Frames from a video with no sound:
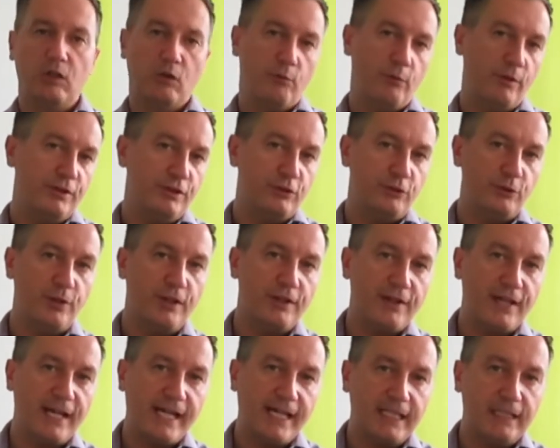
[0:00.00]
When they do
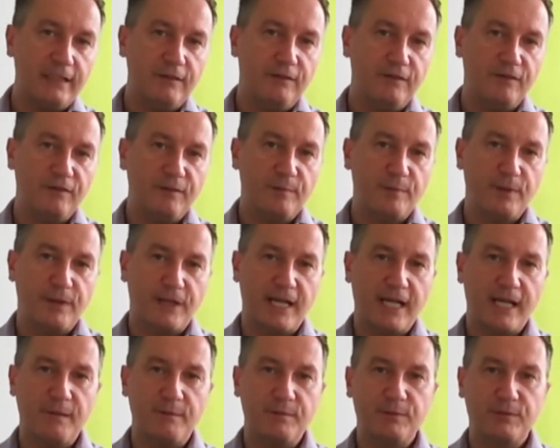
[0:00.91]
arrive,
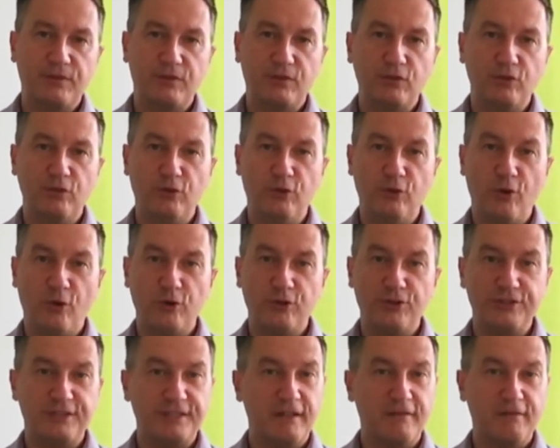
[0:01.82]
perhaps not
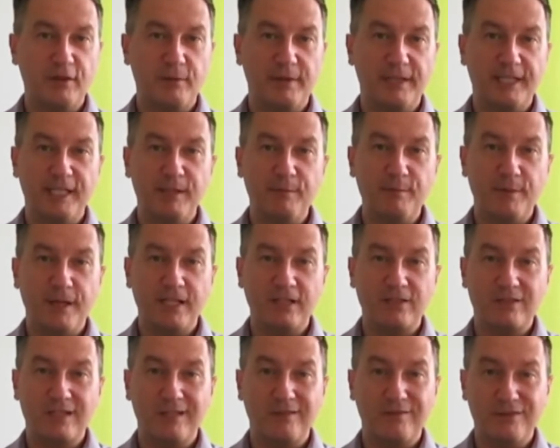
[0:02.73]
just give them a name
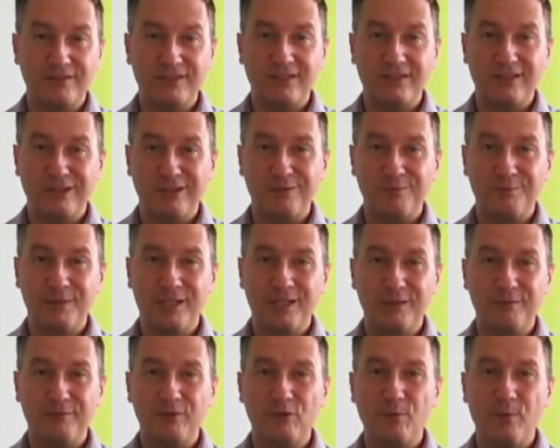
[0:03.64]
badge saying visitor, make
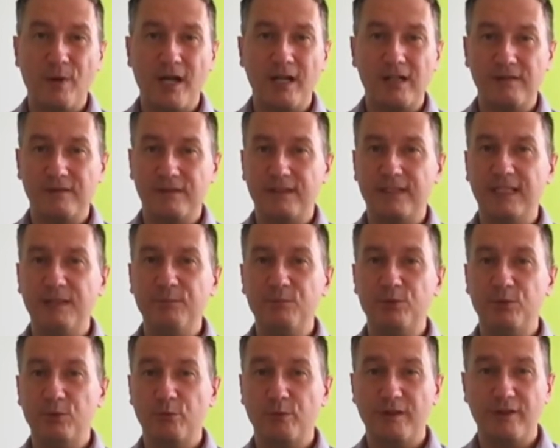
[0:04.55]
them feel part of the
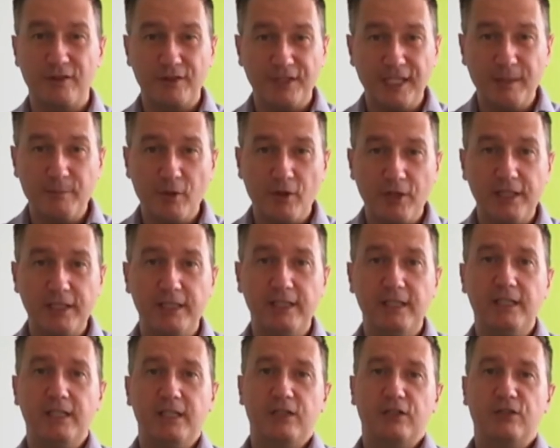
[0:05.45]
team, so with their name on it.
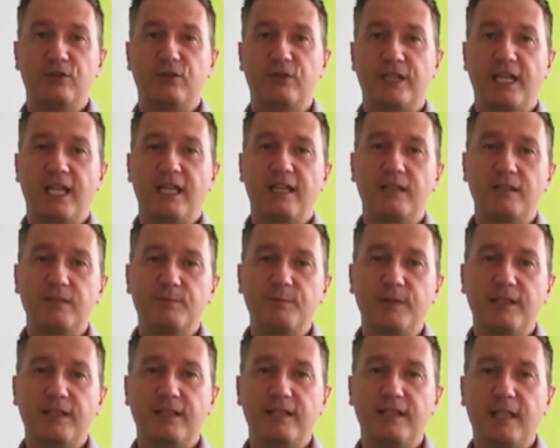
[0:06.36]
So again, it's
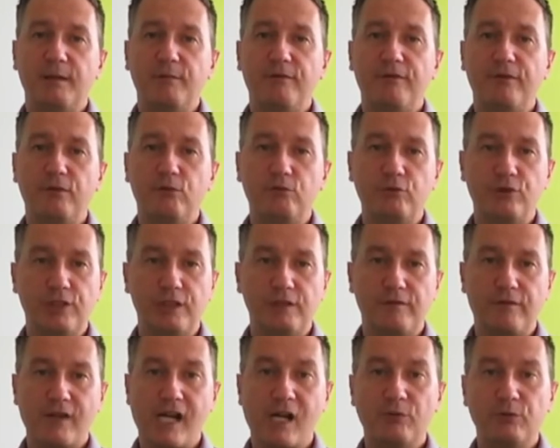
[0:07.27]
making them feel
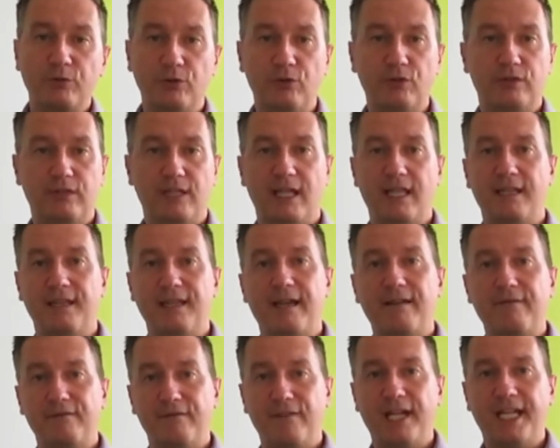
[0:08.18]
really valued at
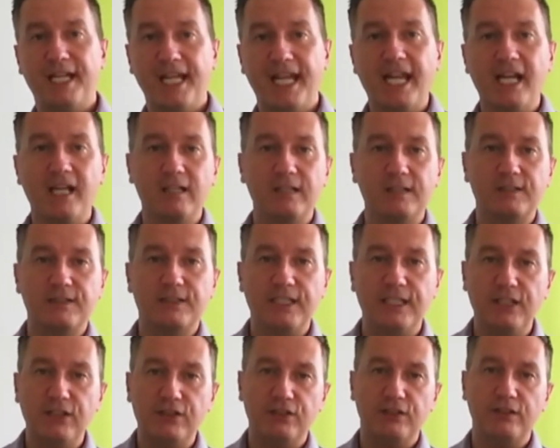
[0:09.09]
that very early
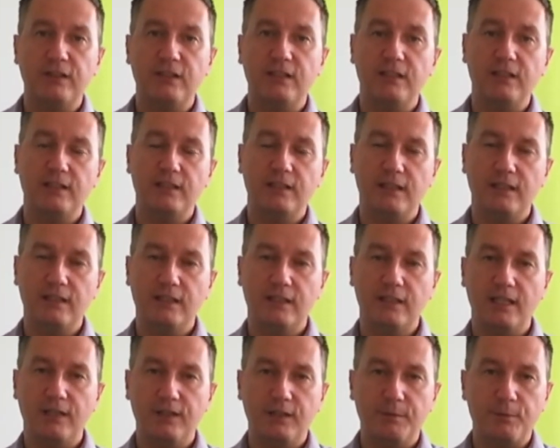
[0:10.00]
stage in
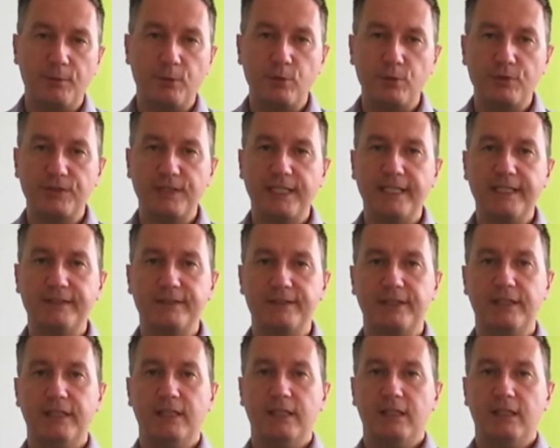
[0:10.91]
the process.